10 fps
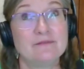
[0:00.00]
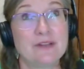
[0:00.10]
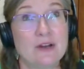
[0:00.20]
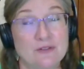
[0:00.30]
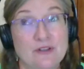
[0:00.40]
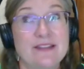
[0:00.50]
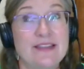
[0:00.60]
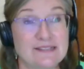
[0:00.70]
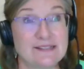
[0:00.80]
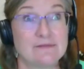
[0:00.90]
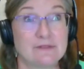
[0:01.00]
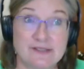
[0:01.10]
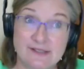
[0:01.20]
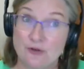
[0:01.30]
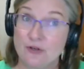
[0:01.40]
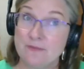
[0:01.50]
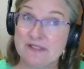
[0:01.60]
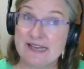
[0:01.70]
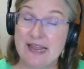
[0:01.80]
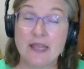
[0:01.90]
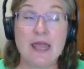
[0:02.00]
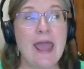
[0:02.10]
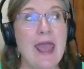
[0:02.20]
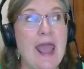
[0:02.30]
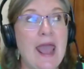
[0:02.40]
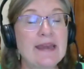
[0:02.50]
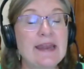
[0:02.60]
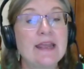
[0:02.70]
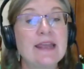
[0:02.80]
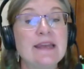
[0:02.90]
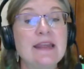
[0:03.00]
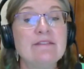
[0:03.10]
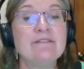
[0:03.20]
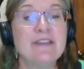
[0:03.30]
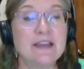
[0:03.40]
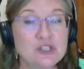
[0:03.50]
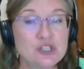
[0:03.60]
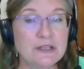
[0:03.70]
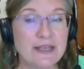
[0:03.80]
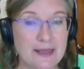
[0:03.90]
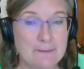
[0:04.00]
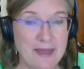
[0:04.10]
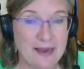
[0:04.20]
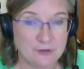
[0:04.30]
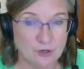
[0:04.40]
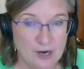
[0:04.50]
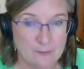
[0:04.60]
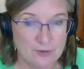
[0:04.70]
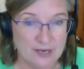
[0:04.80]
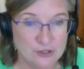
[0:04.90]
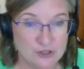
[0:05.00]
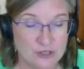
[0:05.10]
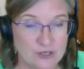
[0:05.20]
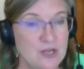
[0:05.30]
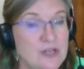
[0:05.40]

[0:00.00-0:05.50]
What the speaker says: that's considered a mistake and it can eventually impact their comprehension.